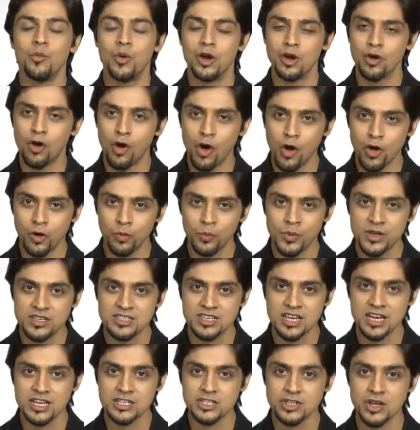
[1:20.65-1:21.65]
we're
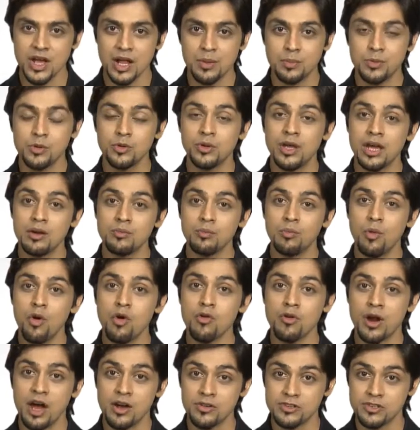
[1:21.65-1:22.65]
always here to help you get
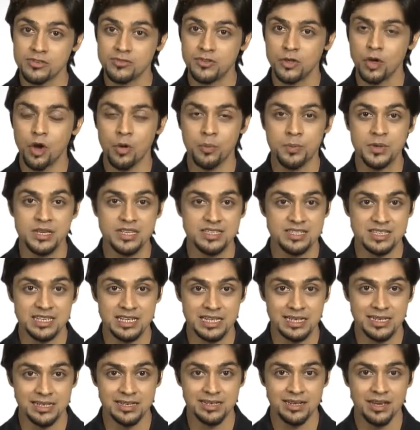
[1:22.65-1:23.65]
more out of your
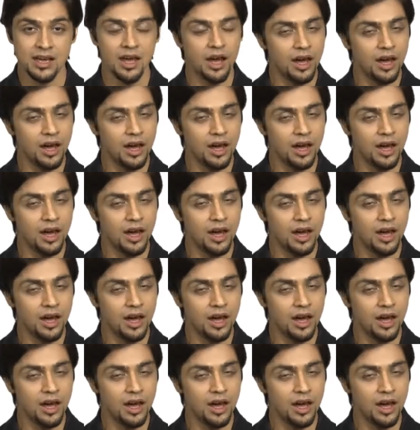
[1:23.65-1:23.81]
PC,